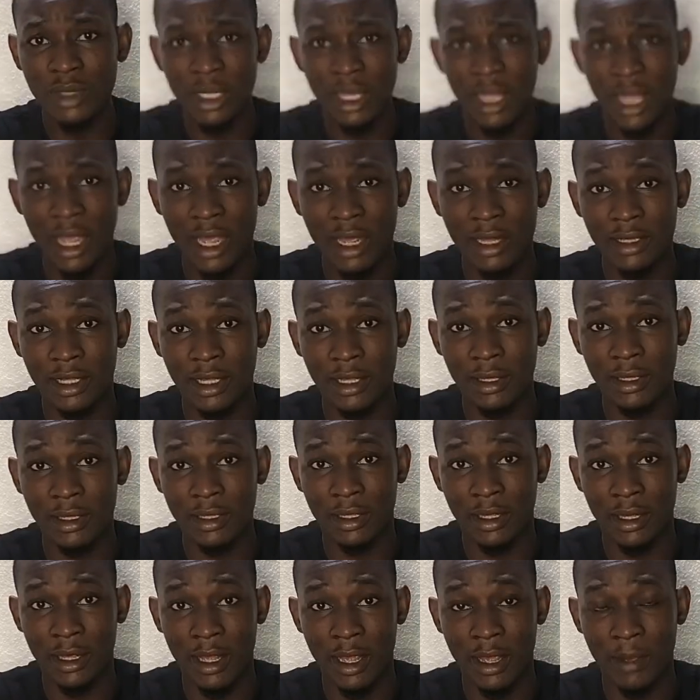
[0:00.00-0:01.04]

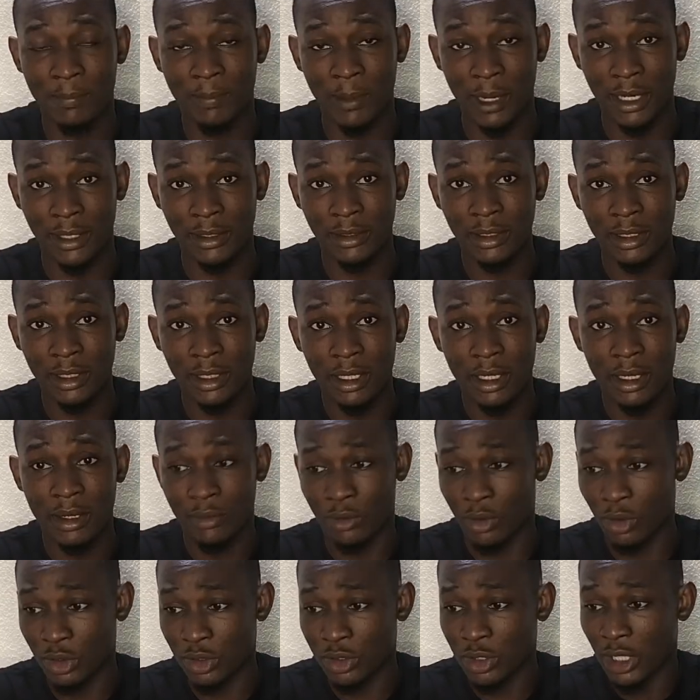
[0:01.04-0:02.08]
airplane,
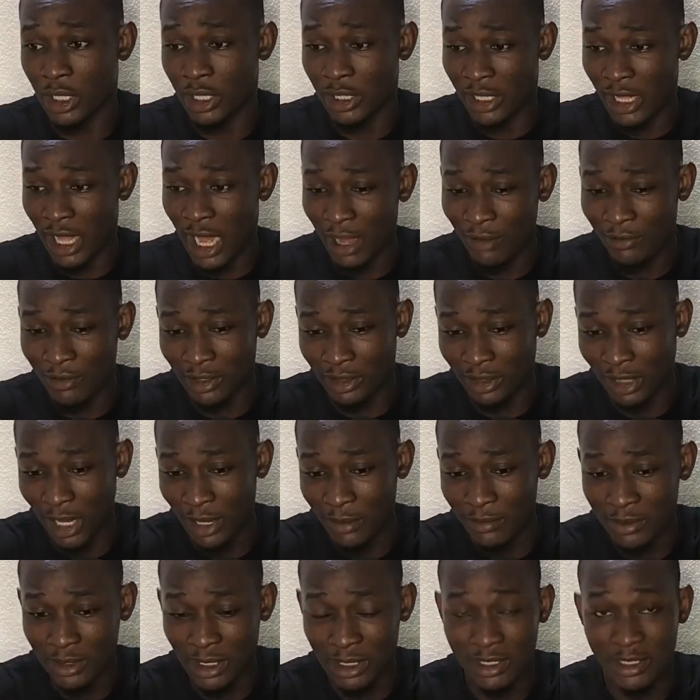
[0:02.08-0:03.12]
because they have a
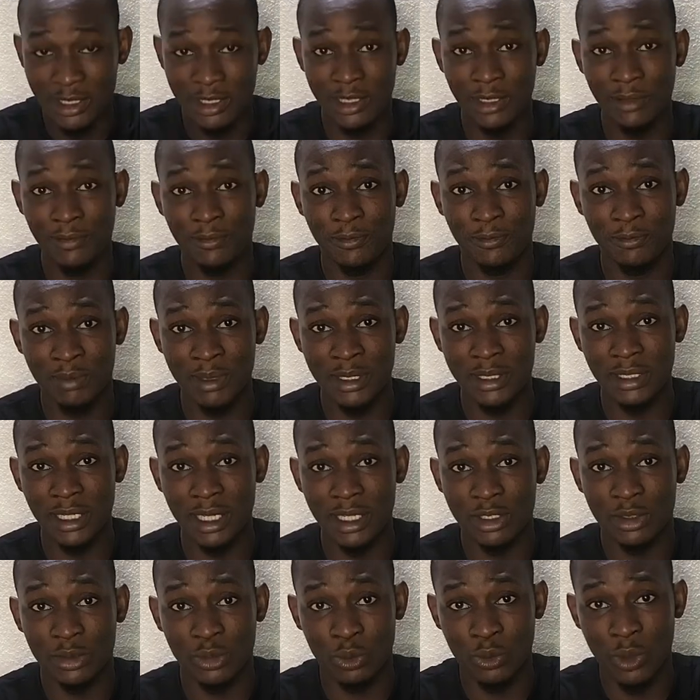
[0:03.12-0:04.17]
time sensitive
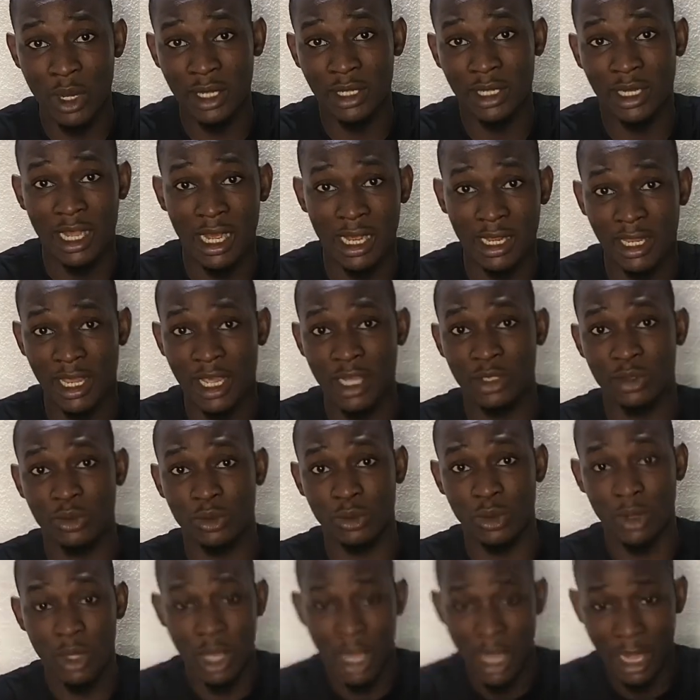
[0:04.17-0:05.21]
business to where they can get to
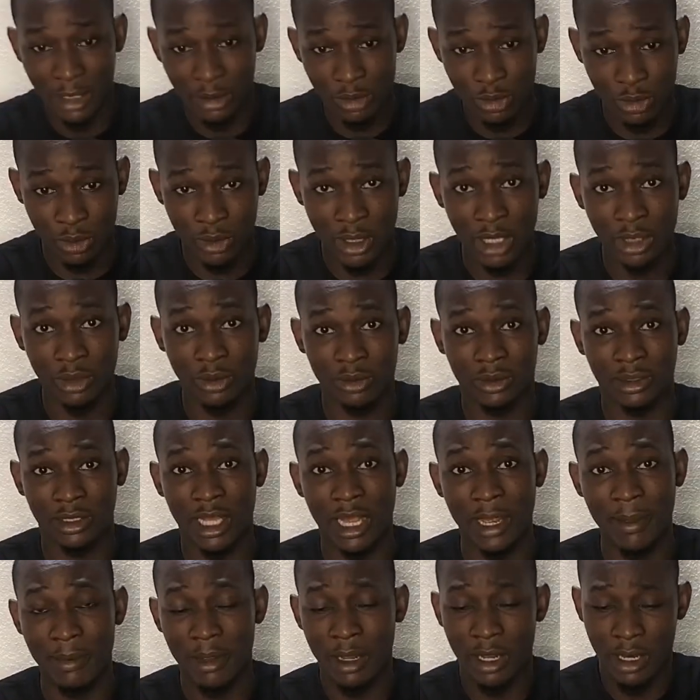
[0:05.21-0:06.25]
and to get on
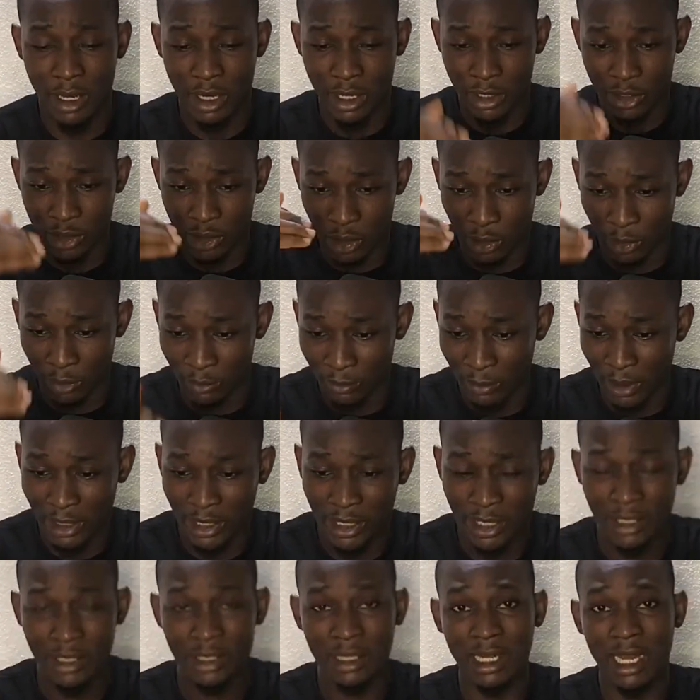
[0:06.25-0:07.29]
time. You're
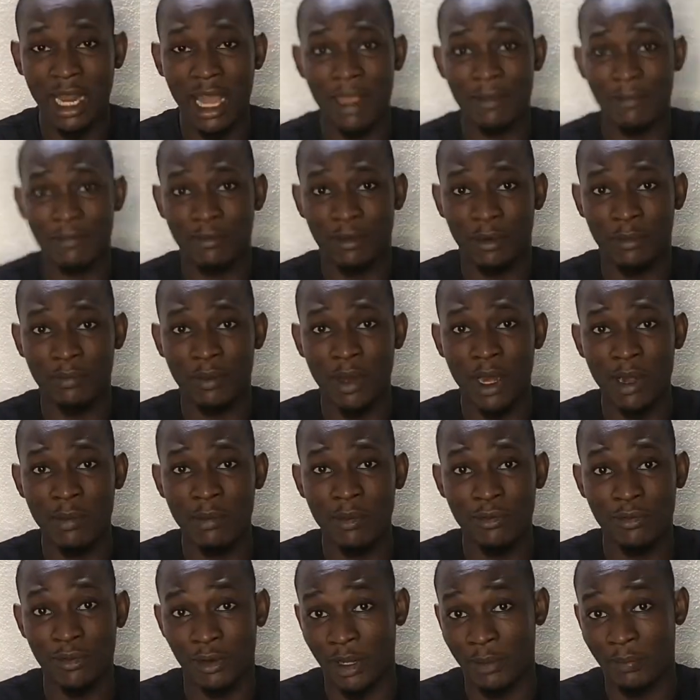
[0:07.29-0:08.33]
making life
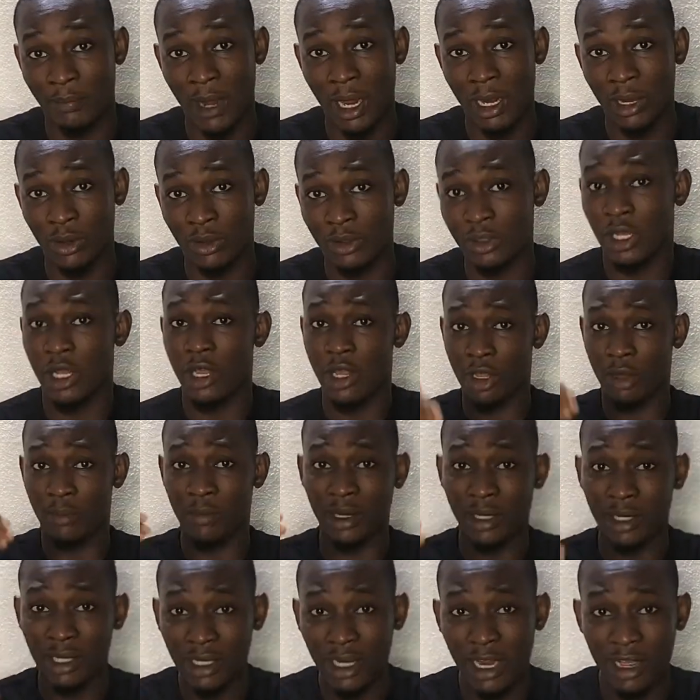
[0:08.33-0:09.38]
unbearable for the pilot. You're
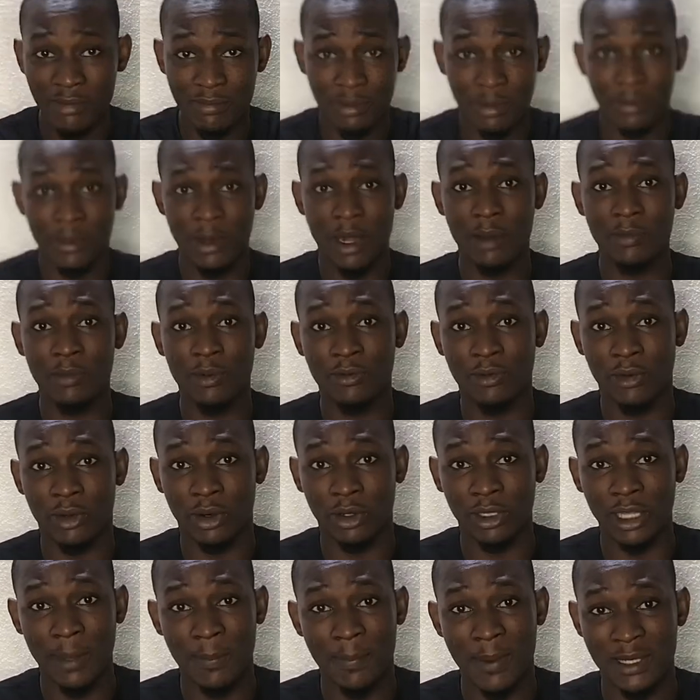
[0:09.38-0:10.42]
making life unbearable for
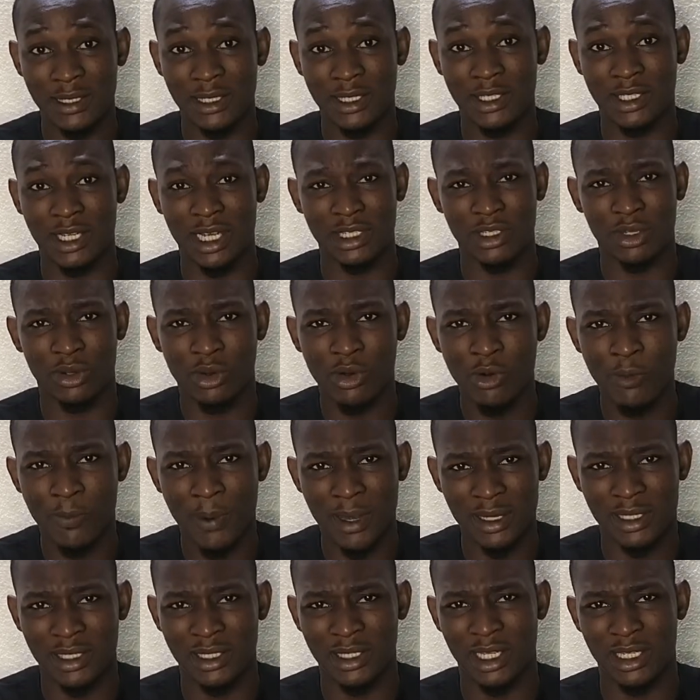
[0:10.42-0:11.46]
other passengers, your
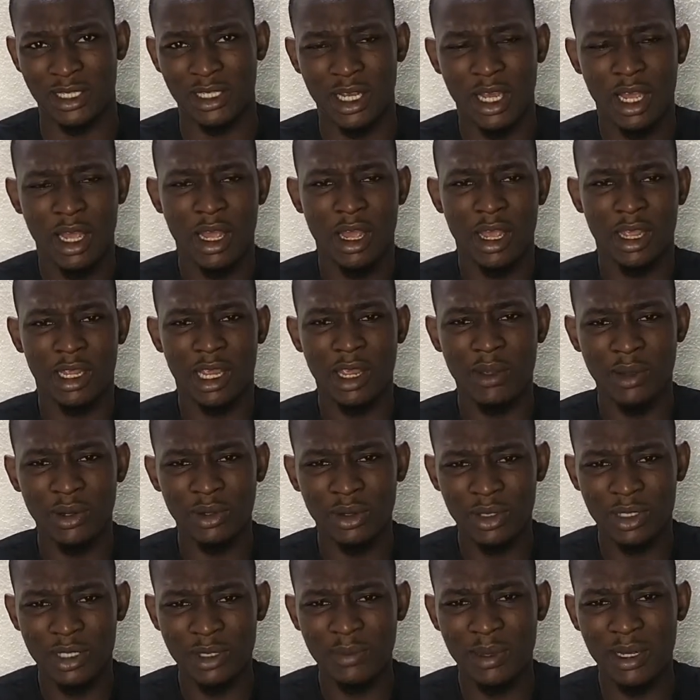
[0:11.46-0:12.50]
co-passengers. K1
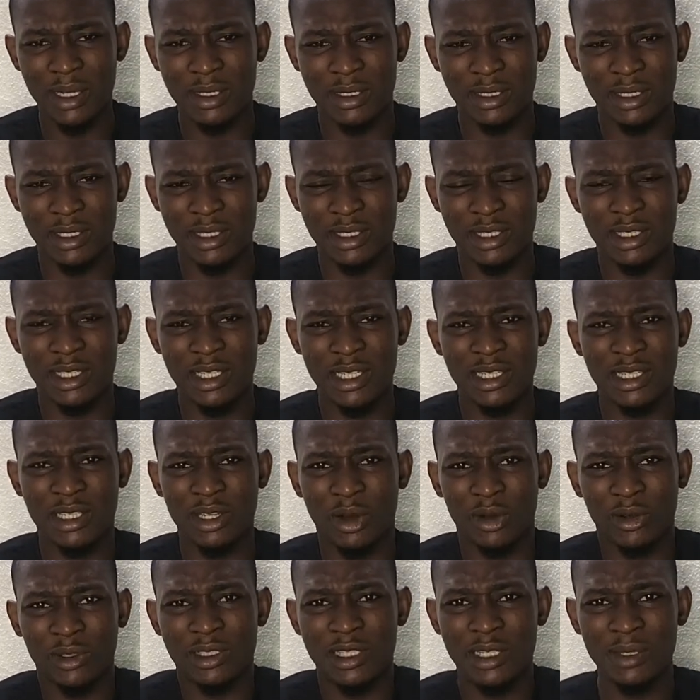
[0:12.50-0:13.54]
Ultimate, is this the
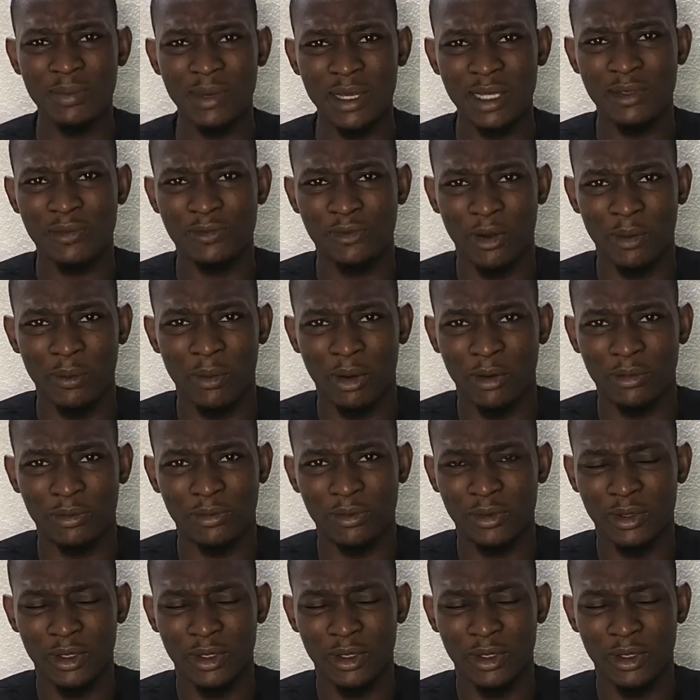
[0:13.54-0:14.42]
ultimate form of